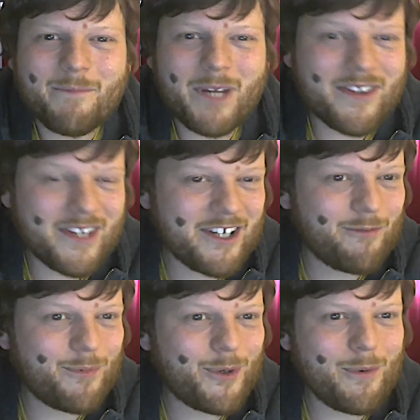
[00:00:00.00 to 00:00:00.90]
But I think
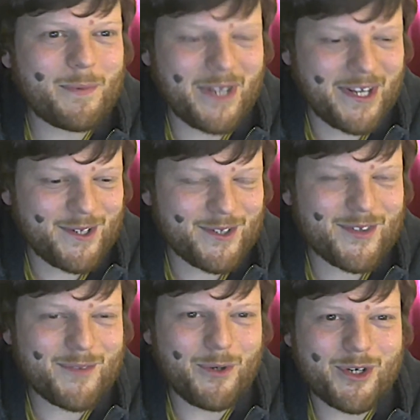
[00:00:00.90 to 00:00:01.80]
I've probably
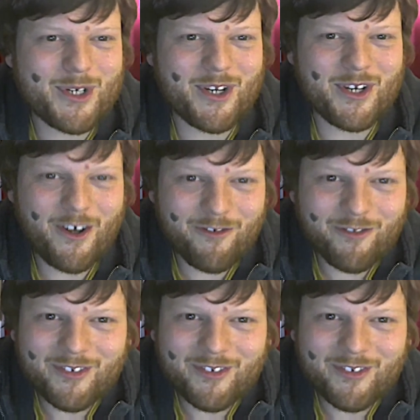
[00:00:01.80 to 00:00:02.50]
spoken enough,